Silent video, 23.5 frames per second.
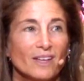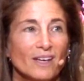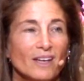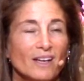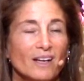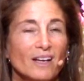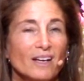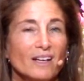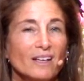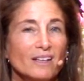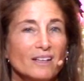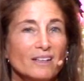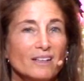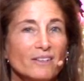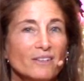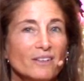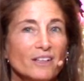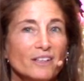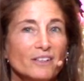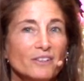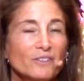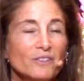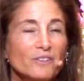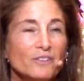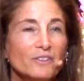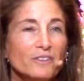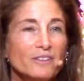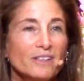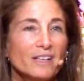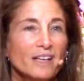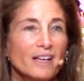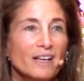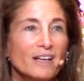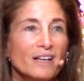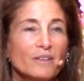And I
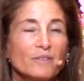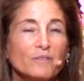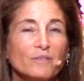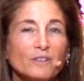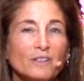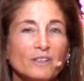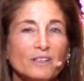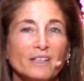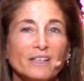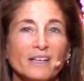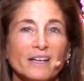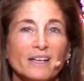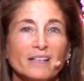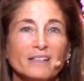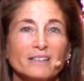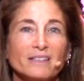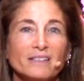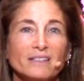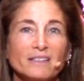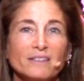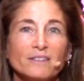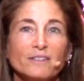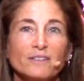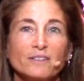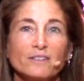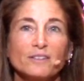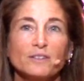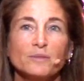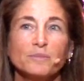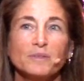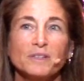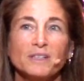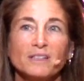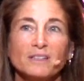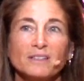heard that. I really had
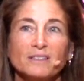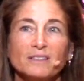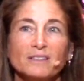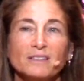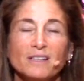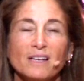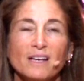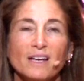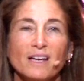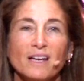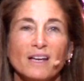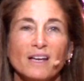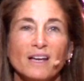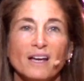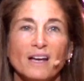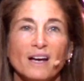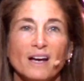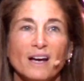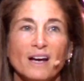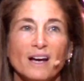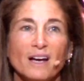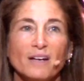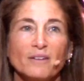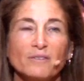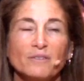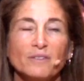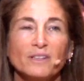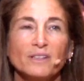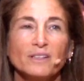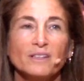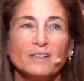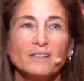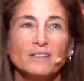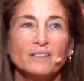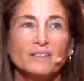tears because I
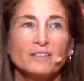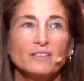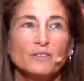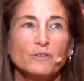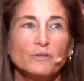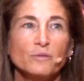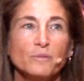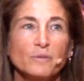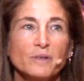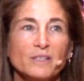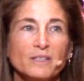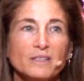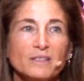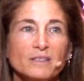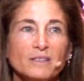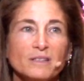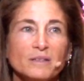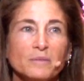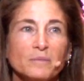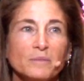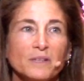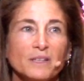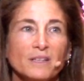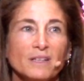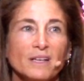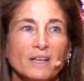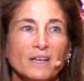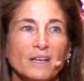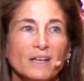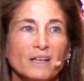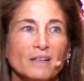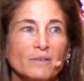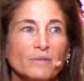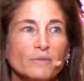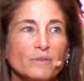realized the wisdom in
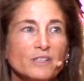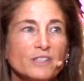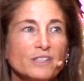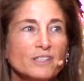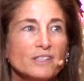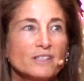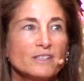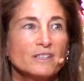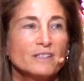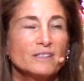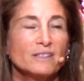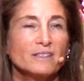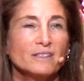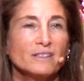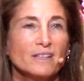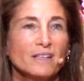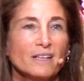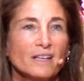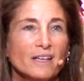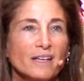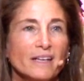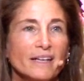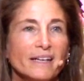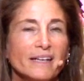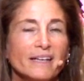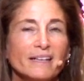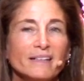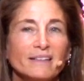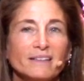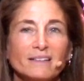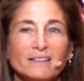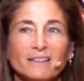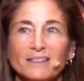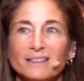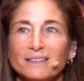that, which is
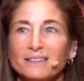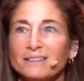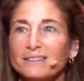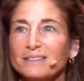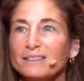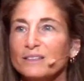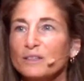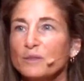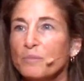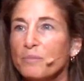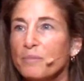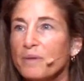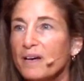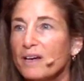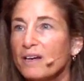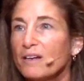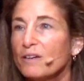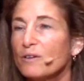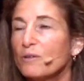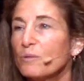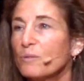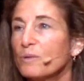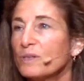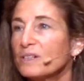it doesn't matter